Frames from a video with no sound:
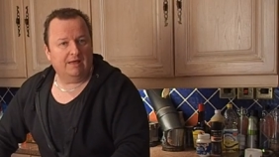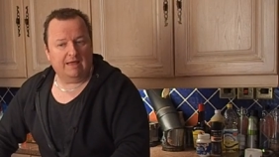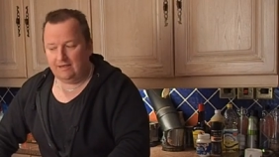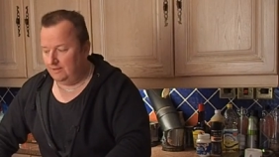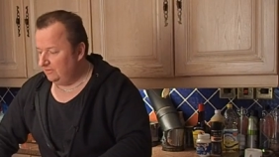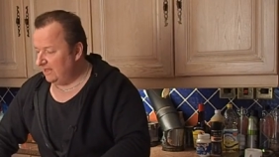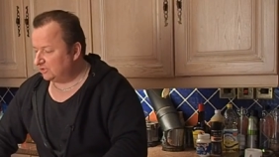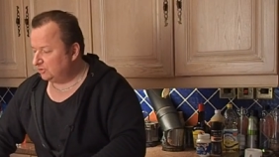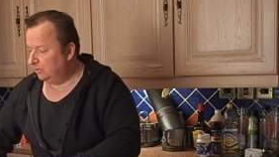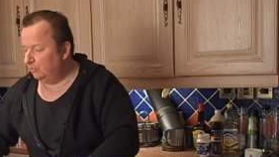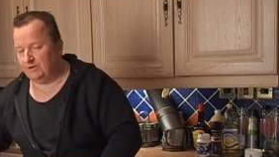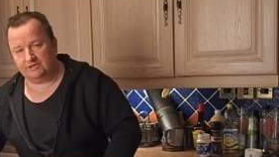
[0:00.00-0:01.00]
and that's
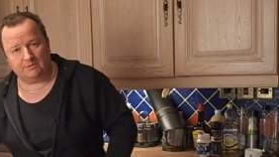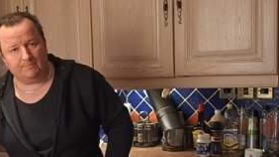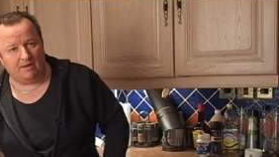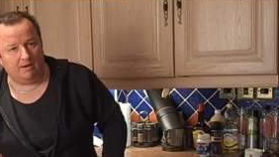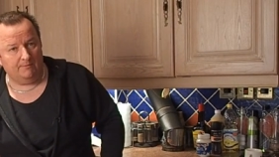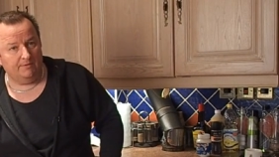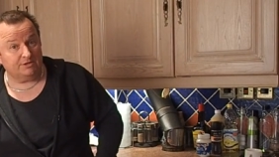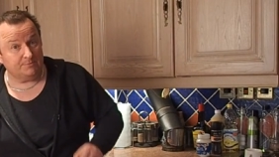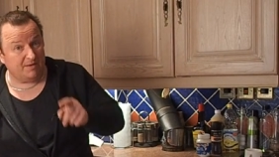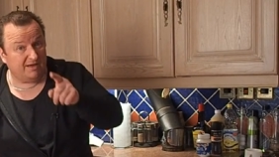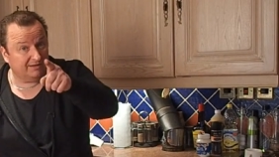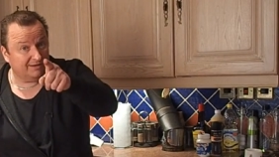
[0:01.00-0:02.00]
not what it's about. It's
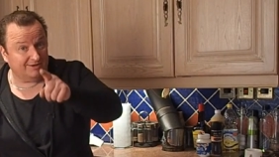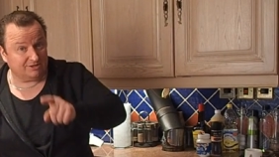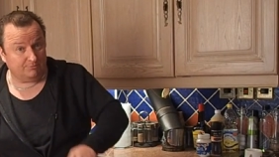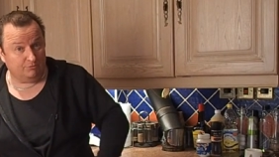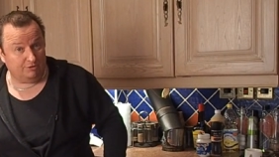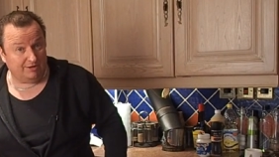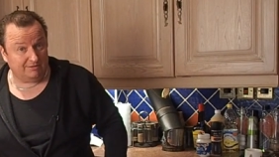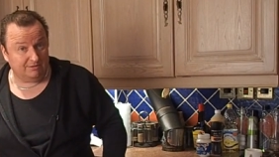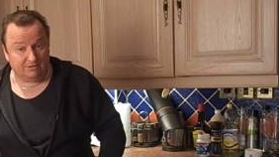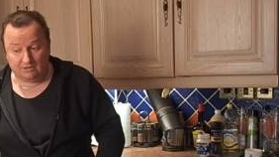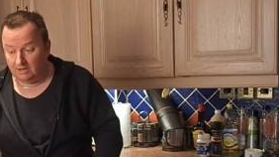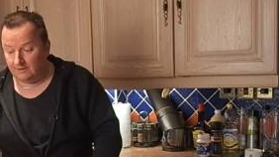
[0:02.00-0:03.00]
about the customer at the end
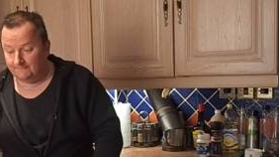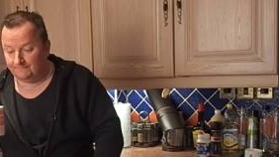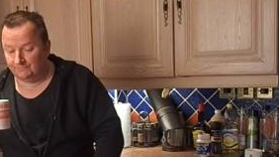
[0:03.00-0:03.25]
of the day.